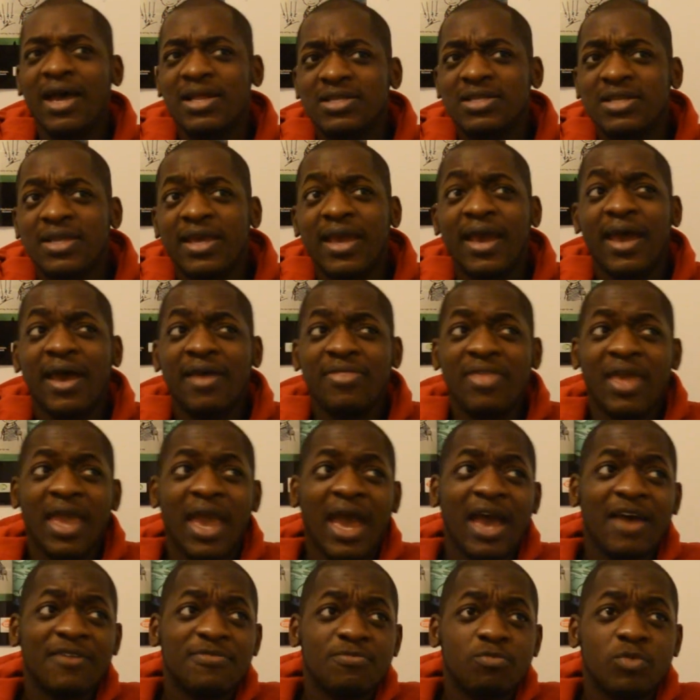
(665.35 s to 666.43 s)
And yeah,
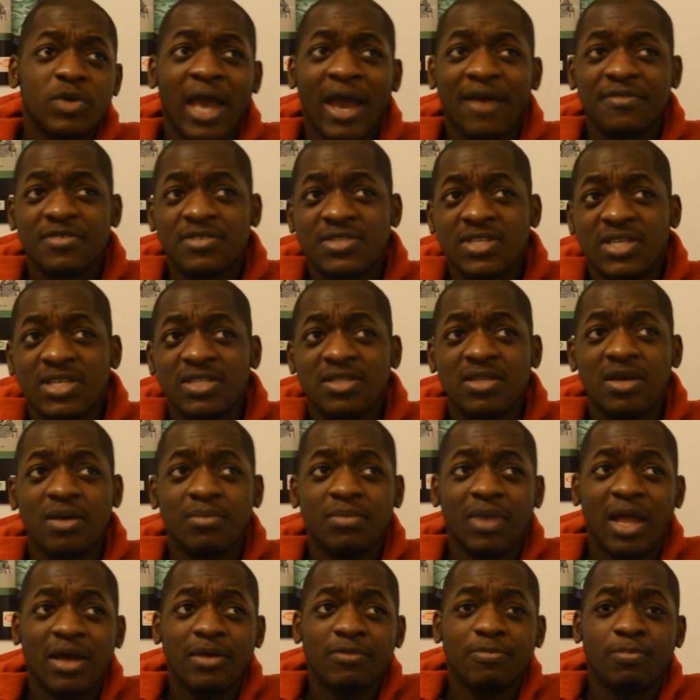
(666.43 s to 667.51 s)
we have
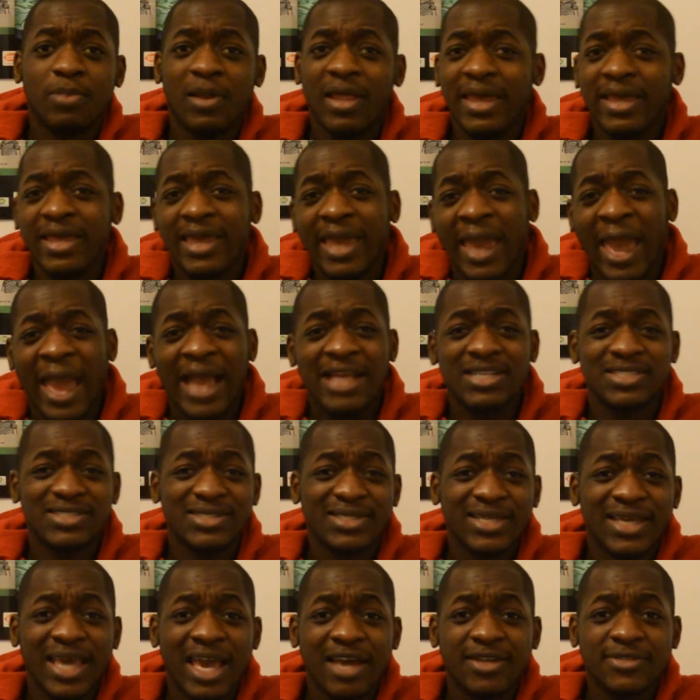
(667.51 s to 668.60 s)
seen them like playing
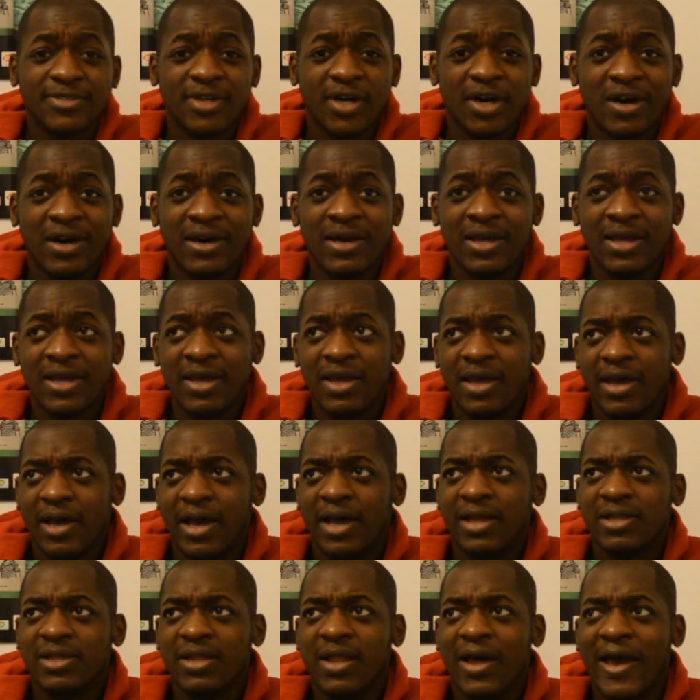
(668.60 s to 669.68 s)
catch together
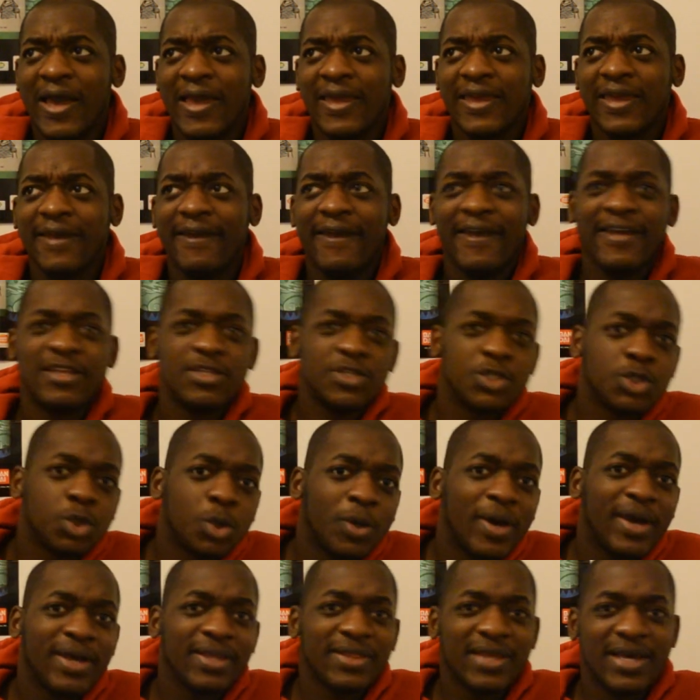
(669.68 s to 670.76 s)
and like
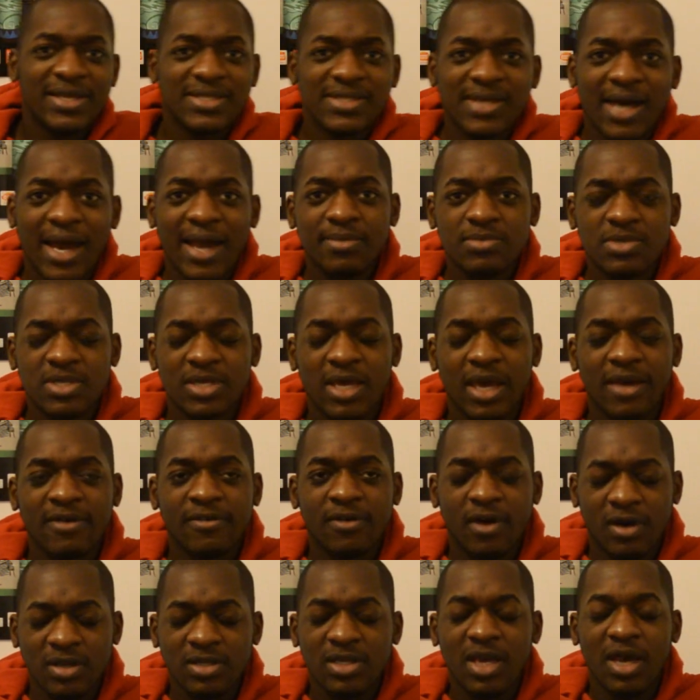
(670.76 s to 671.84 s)
enjoying their time
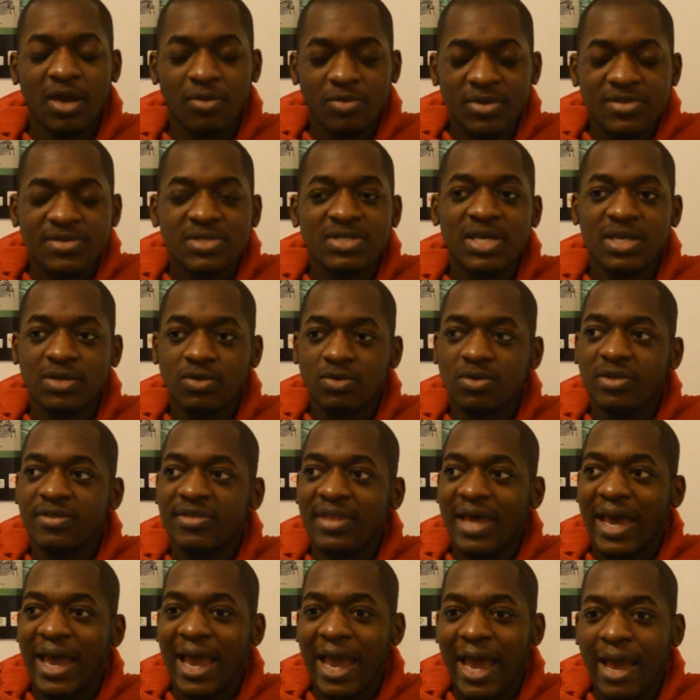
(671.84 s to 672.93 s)
together. Yeah, we've seen
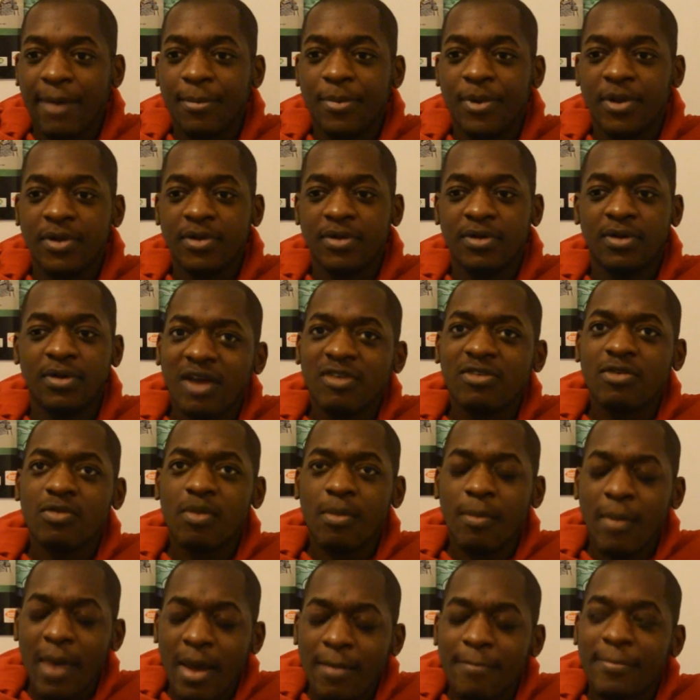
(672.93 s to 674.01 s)
all of that happen. I
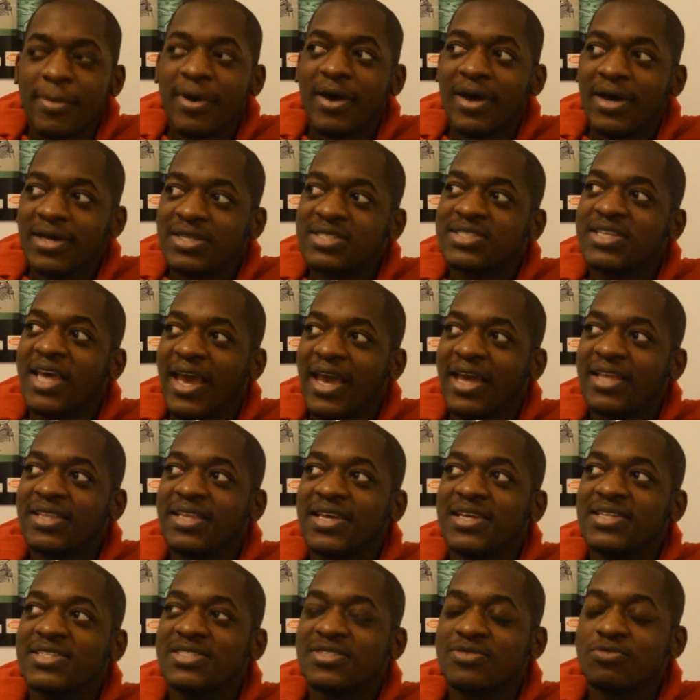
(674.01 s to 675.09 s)
remember her
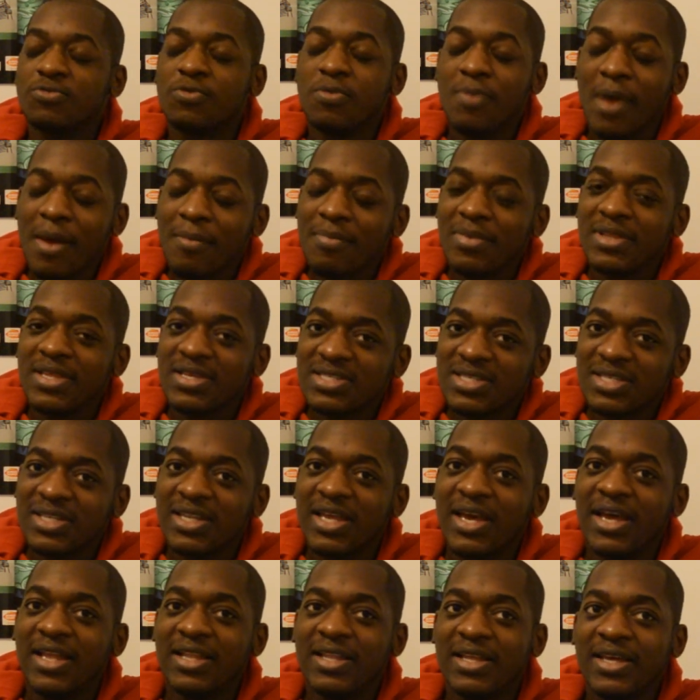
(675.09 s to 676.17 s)
saying this. Remember
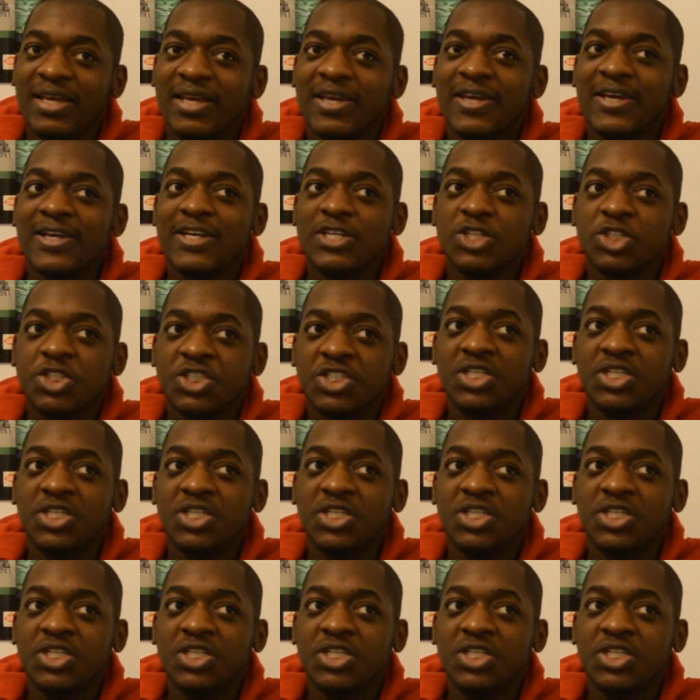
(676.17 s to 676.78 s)
this clearly.